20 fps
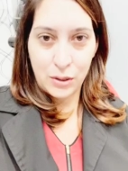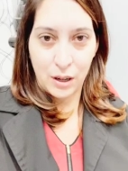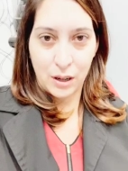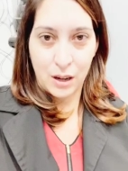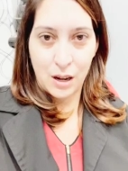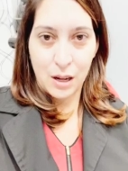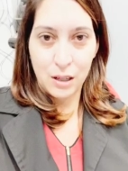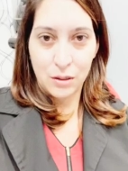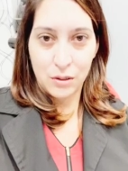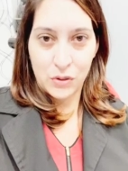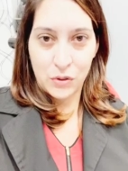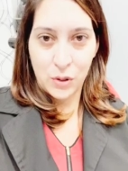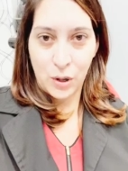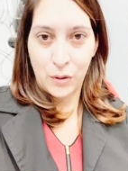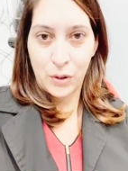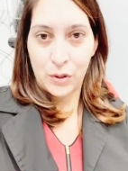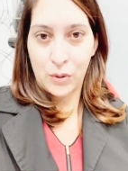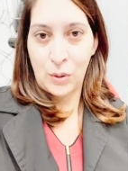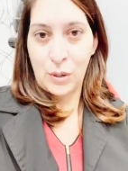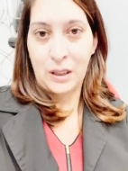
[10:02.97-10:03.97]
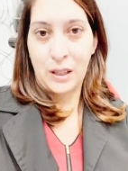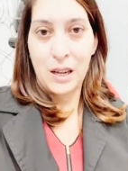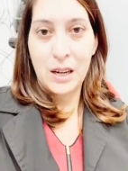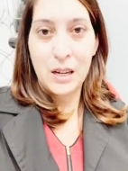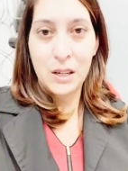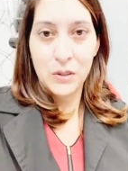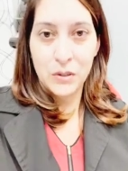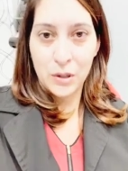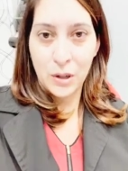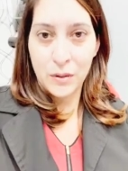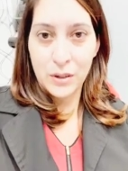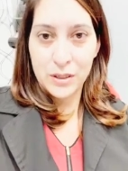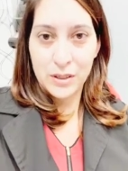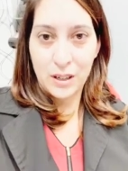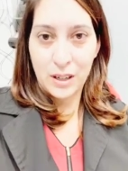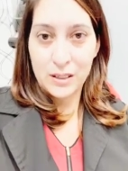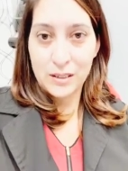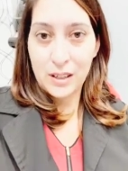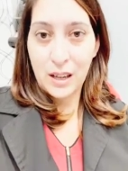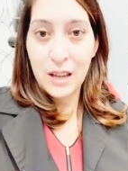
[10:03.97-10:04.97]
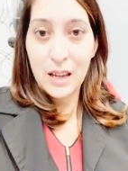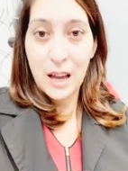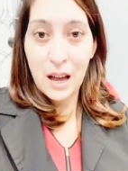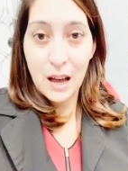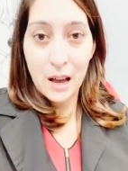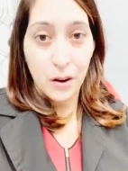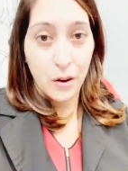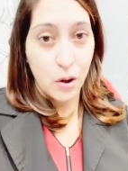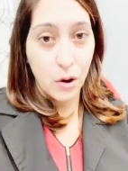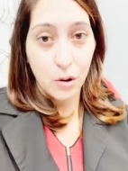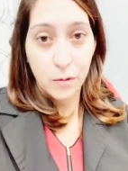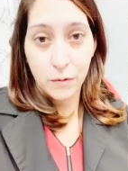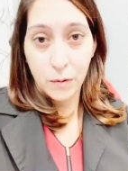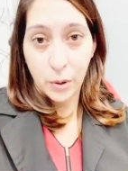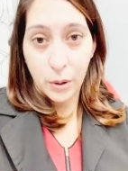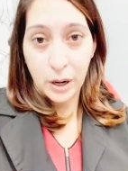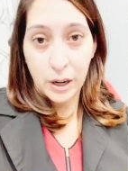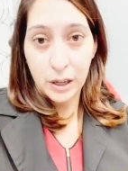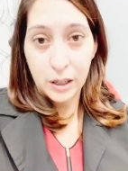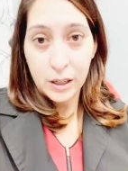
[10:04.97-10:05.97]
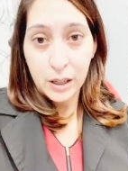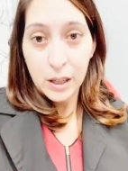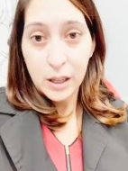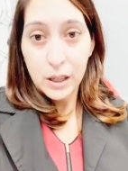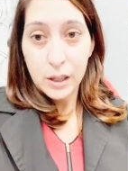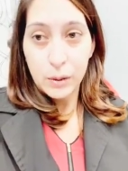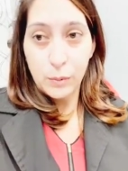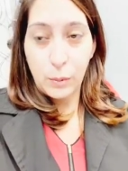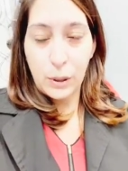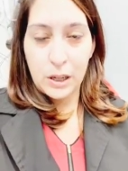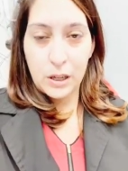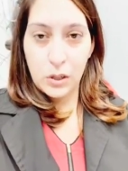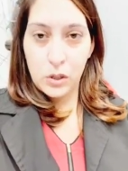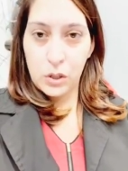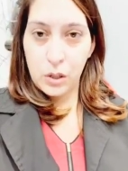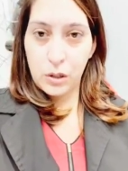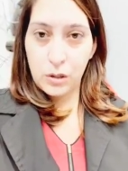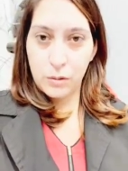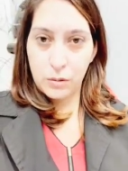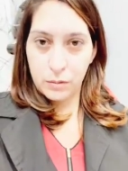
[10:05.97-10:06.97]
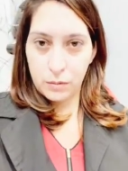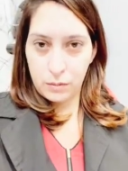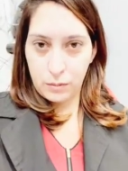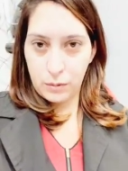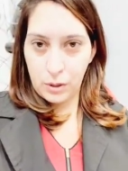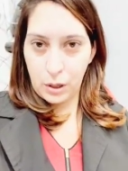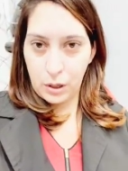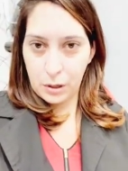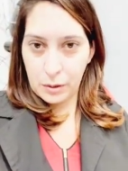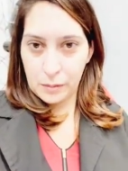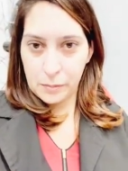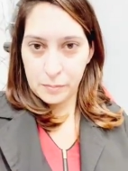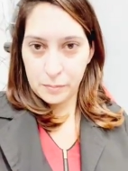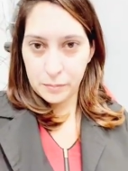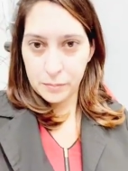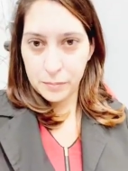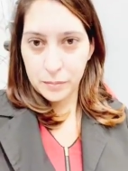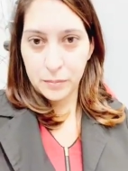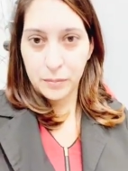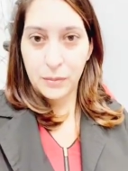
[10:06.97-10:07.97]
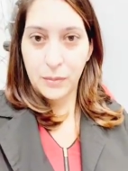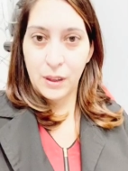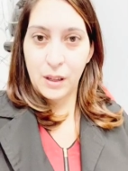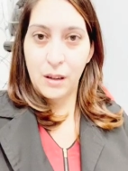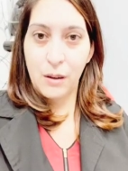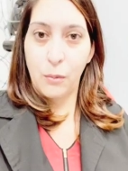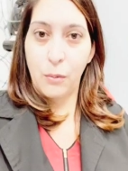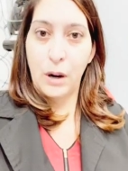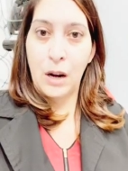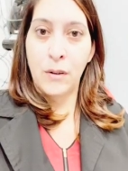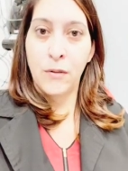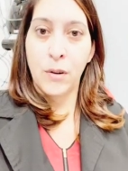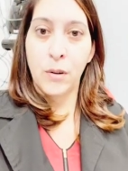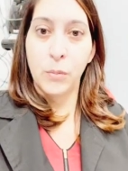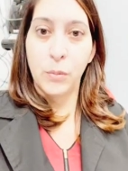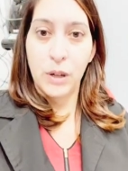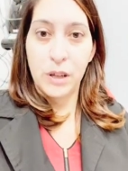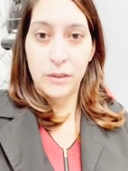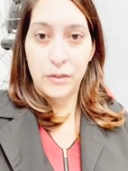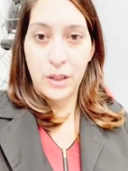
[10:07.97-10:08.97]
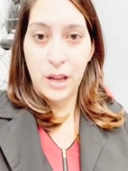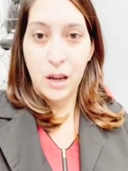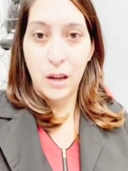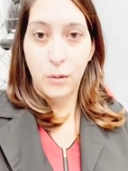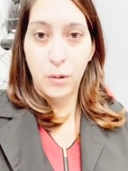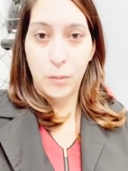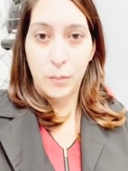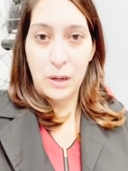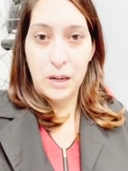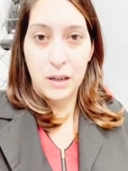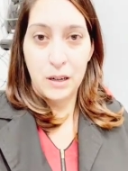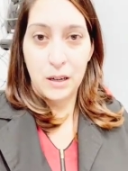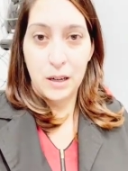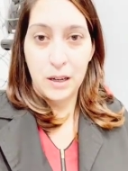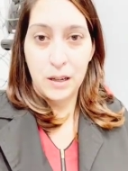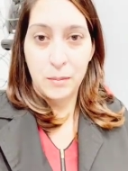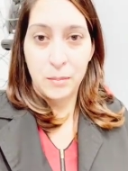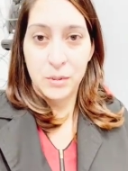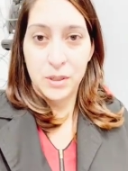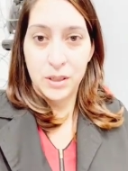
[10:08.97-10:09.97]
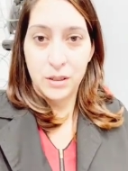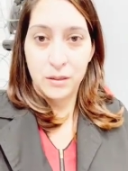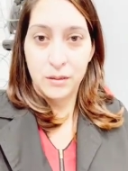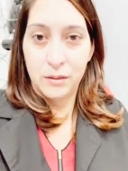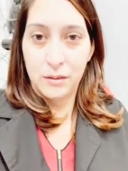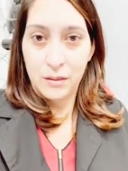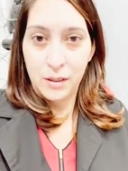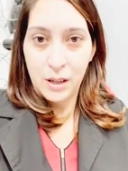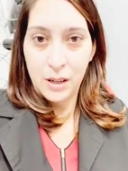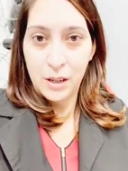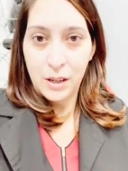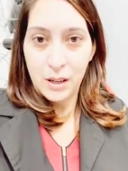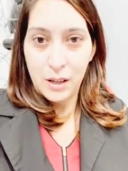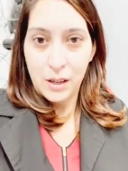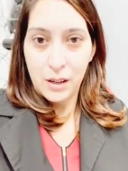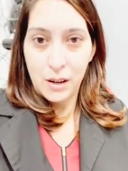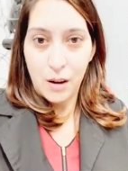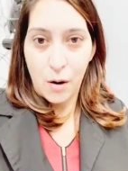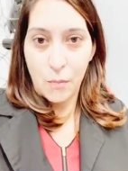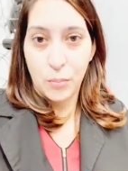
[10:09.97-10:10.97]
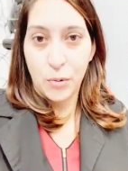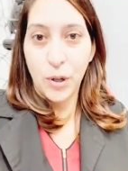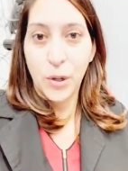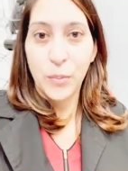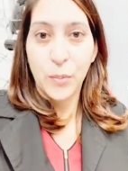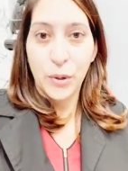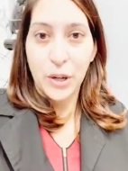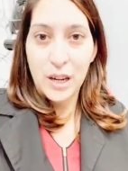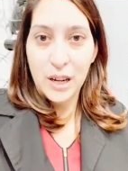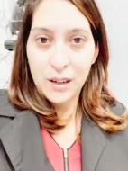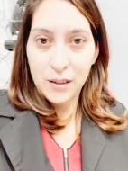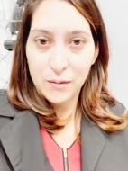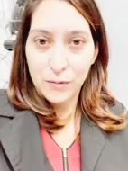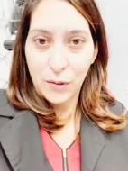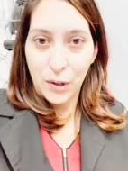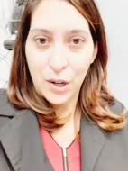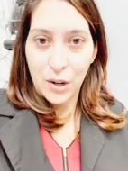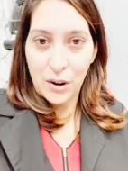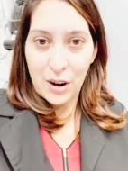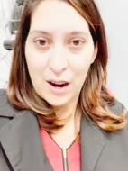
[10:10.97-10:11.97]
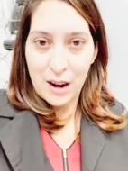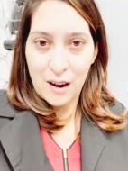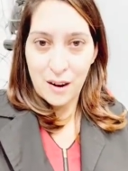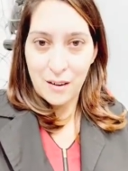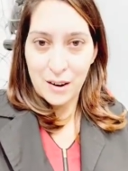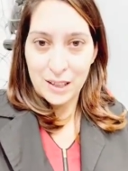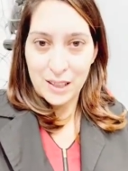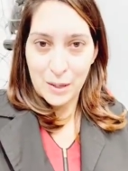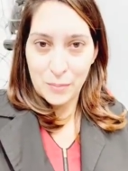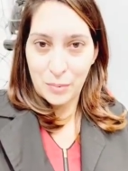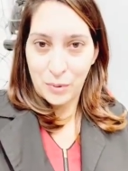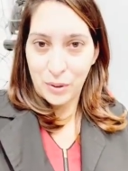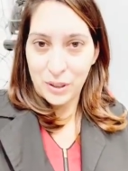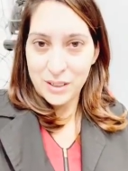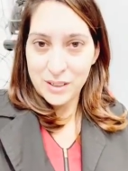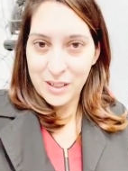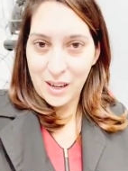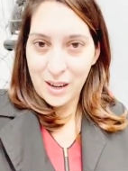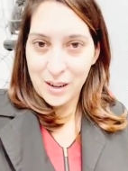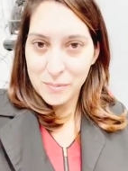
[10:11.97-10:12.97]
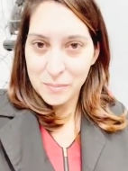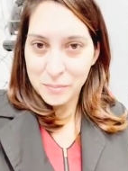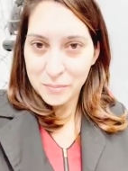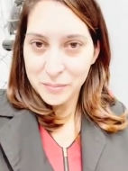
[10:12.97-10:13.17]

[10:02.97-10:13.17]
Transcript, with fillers: a color service or a lightening service, then I'd say, yeah, go for it. We can do, you know, whatever we think would be deemed appropriate for your hair at that point in time.